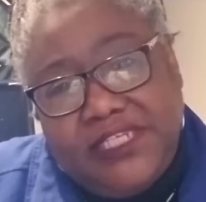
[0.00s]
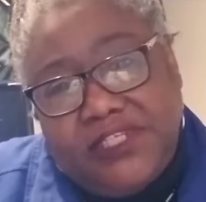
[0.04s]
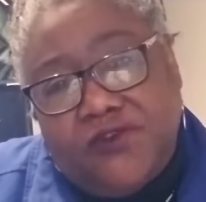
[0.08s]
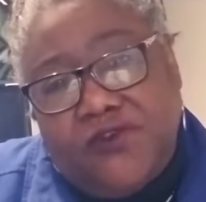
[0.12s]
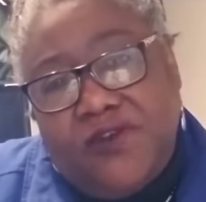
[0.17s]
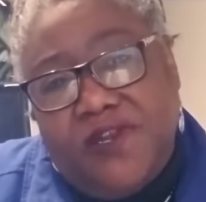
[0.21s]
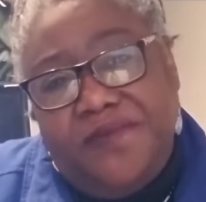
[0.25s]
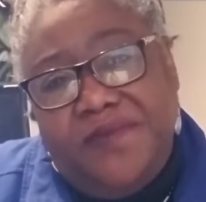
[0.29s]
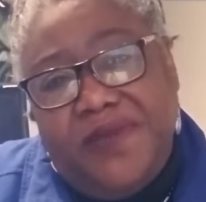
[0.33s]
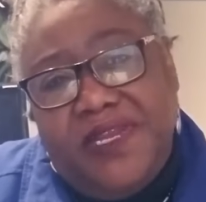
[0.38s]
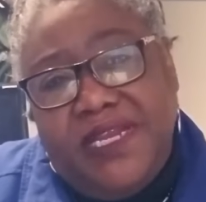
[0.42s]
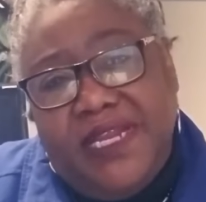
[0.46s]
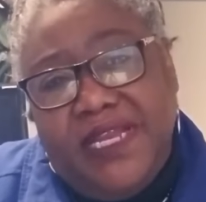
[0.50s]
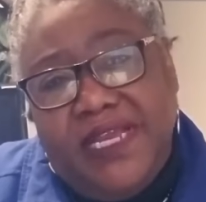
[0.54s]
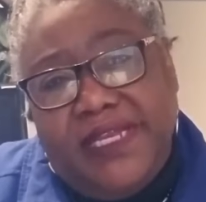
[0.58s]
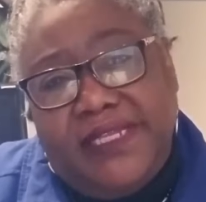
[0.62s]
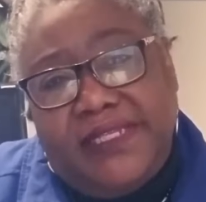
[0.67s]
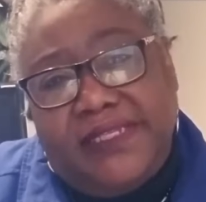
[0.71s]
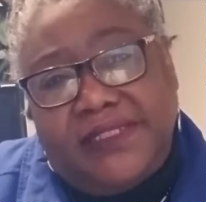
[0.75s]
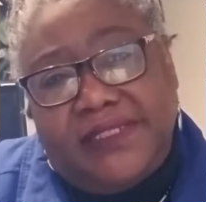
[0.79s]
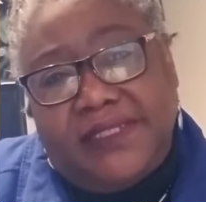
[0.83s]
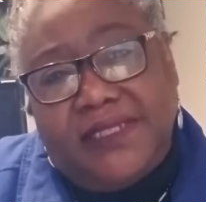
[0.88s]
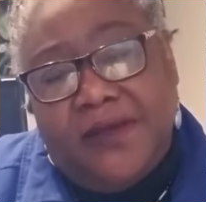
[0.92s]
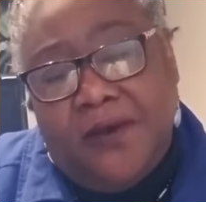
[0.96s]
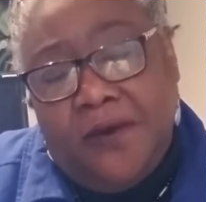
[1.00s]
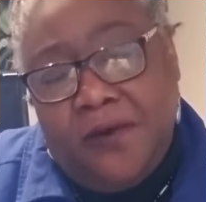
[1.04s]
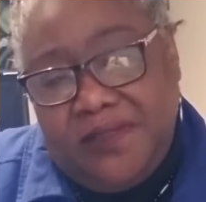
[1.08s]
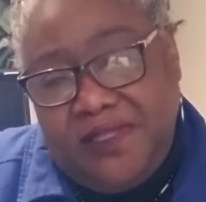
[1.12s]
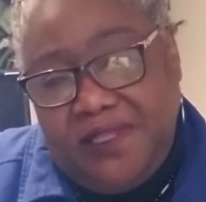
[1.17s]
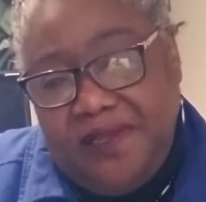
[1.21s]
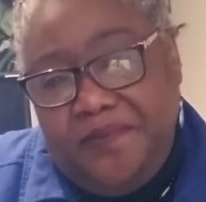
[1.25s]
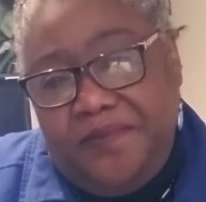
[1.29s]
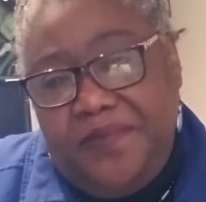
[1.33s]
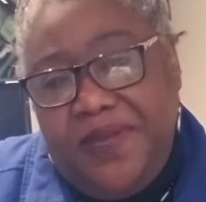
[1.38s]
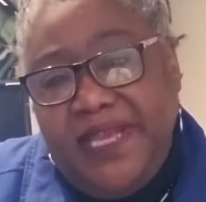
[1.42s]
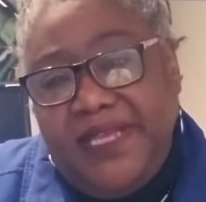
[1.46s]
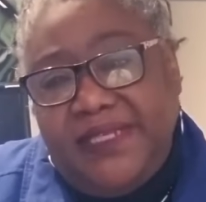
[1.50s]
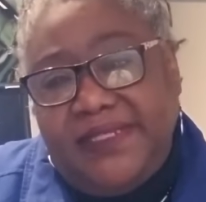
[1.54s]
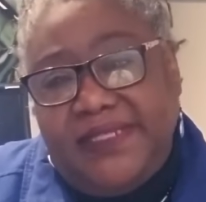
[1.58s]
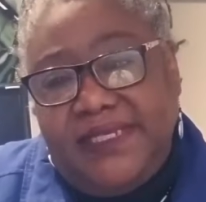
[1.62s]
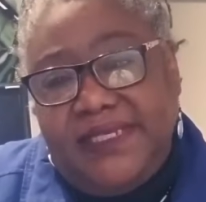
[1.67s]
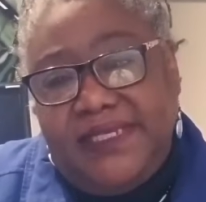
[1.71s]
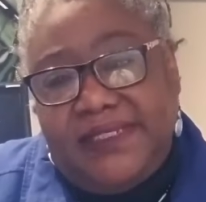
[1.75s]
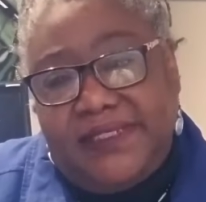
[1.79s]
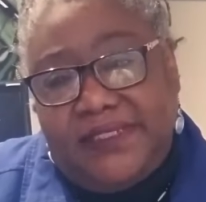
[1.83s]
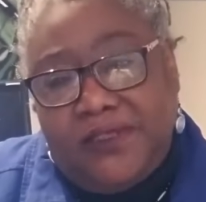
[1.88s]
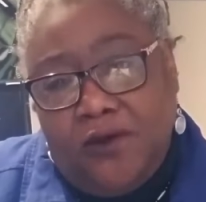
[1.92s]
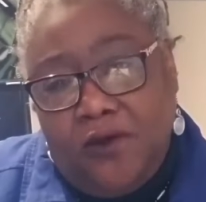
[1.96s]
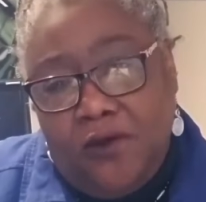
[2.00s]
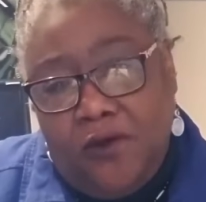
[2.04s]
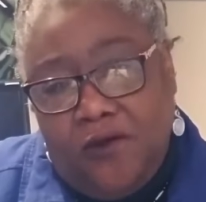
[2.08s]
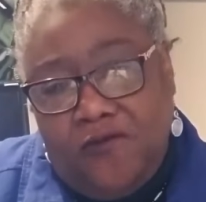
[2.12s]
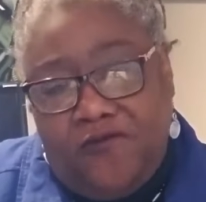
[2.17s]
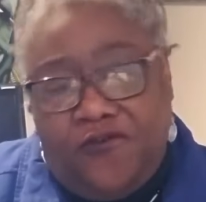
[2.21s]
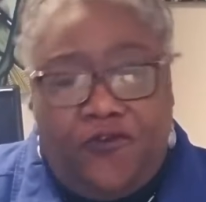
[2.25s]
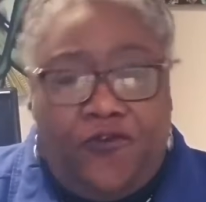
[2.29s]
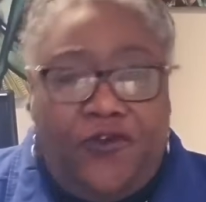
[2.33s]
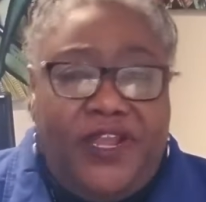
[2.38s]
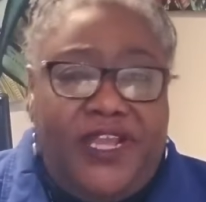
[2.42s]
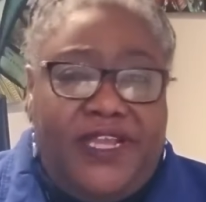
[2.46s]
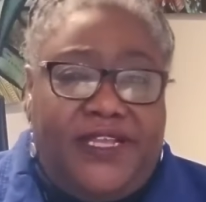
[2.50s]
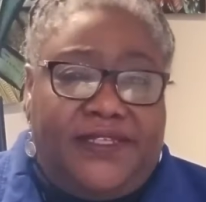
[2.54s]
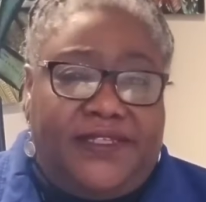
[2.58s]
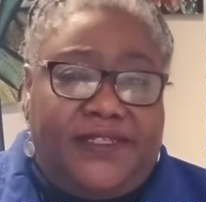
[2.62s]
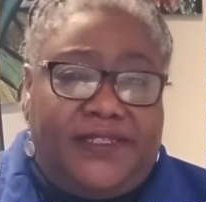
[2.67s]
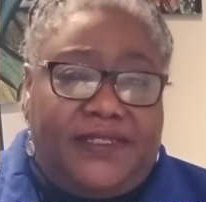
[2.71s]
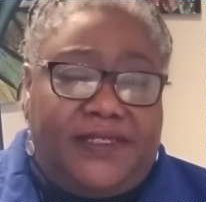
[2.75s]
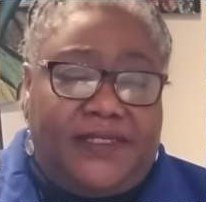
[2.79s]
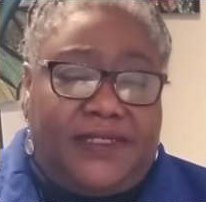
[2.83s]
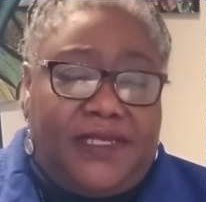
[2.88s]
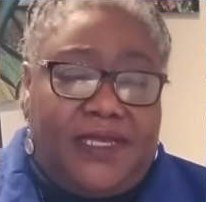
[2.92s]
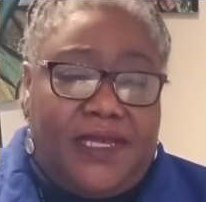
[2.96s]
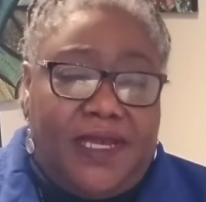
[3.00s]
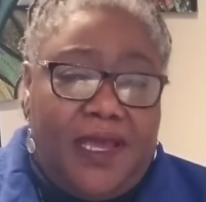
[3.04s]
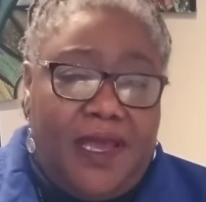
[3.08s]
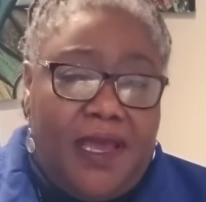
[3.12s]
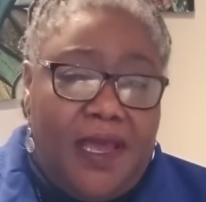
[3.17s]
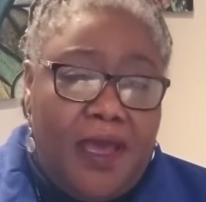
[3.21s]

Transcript: discriminate on the basis of race.